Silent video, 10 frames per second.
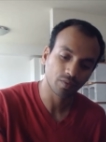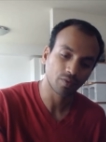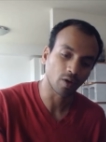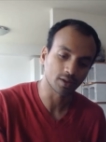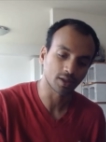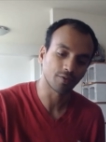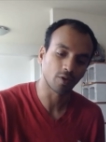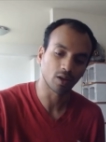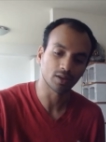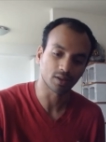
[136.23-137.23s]
false and
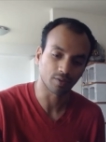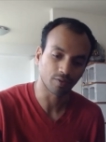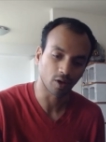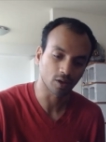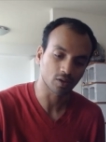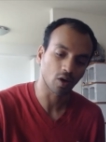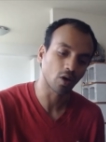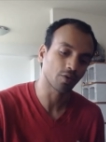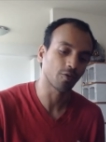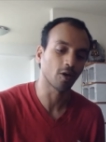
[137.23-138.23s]
false and false
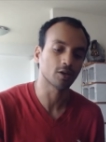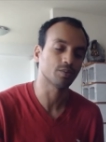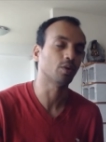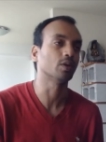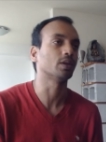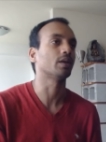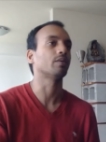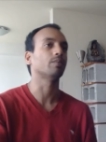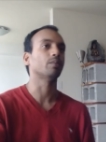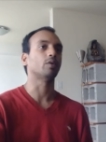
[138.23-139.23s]
or false both are
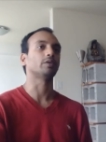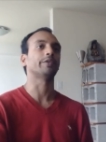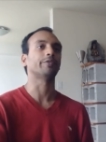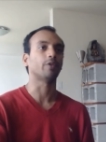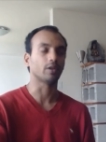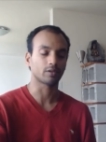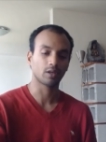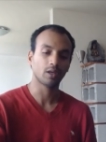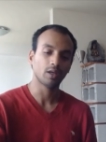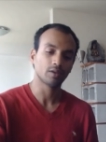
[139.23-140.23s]
both are false
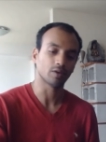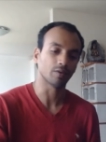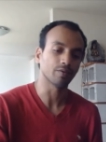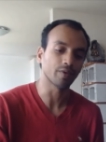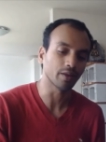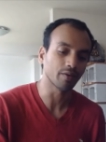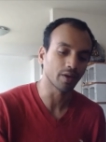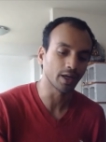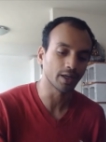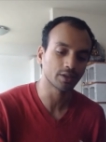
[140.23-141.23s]
so when
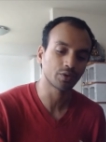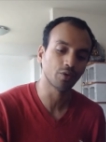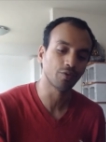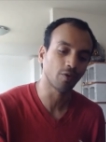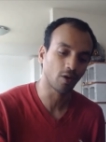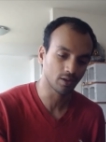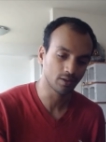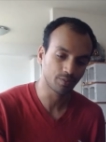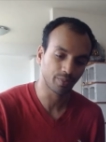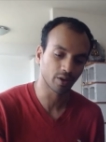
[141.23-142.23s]
when it is true
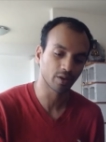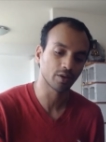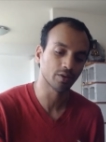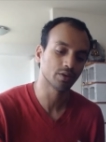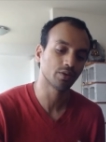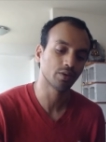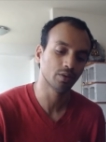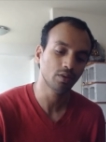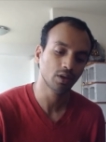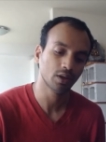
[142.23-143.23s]
false p or q is
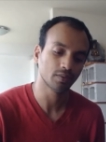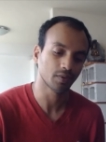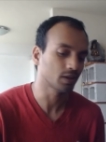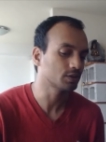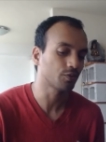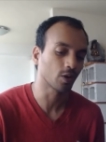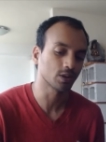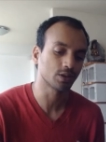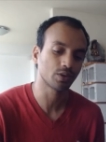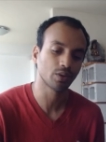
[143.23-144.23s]
true when it's
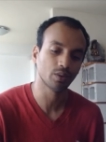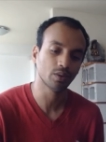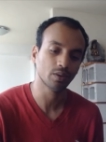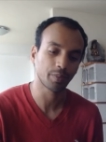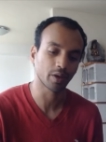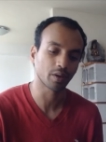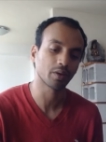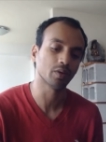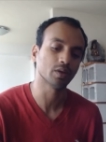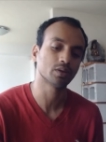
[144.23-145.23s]
false true p or
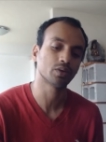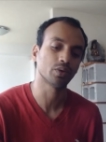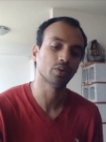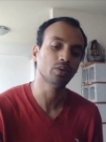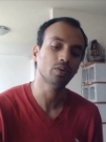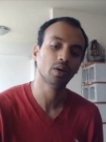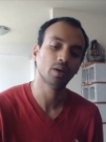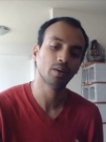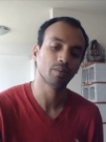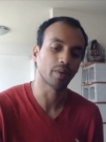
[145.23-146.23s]
q is true
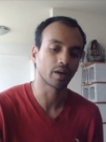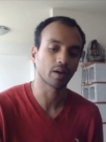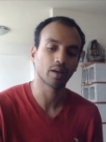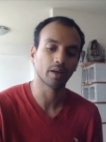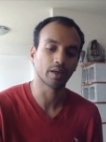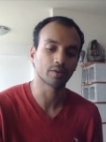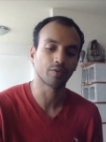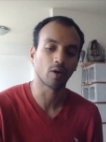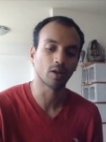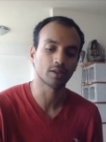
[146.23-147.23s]
but it's
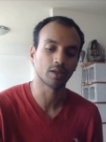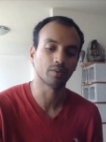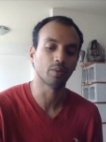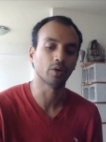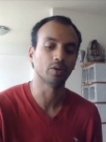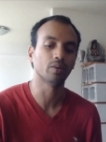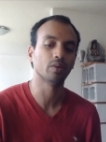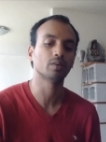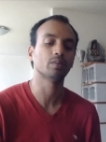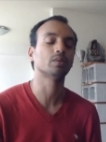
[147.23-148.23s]
false in both
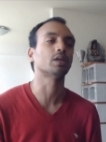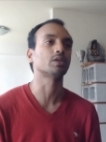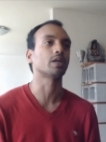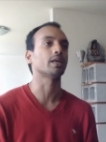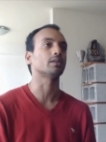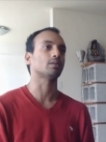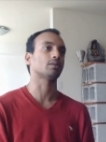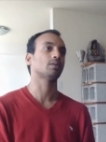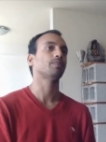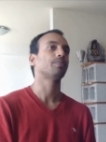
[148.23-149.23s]
such
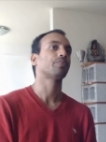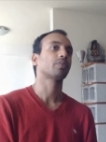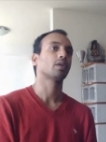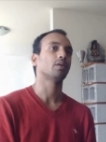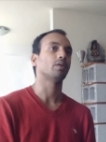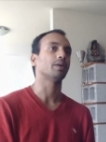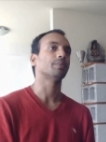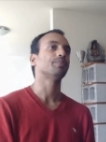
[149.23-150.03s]
cases right